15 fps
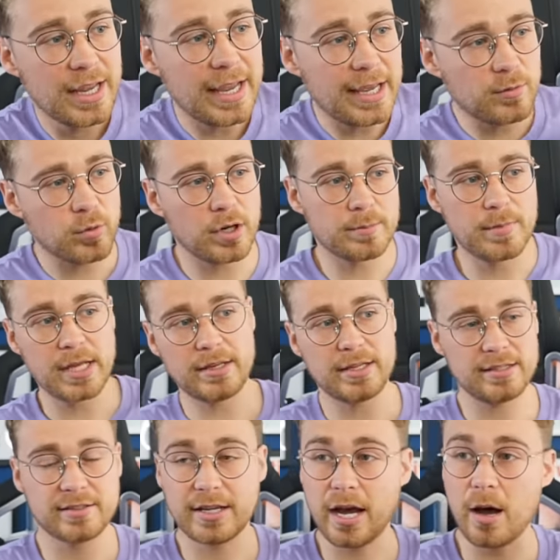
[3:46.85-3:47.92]
Edward
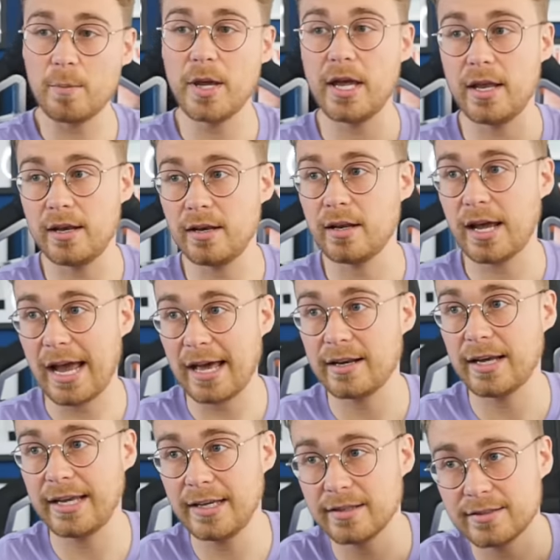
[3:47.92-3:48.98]
Mendy's come in and
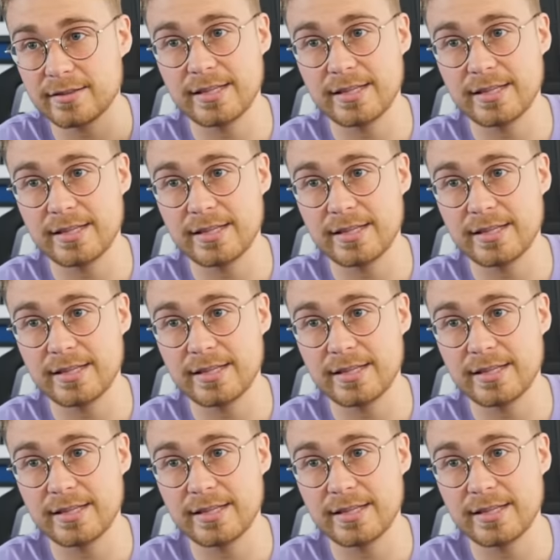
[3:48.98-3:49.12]
he has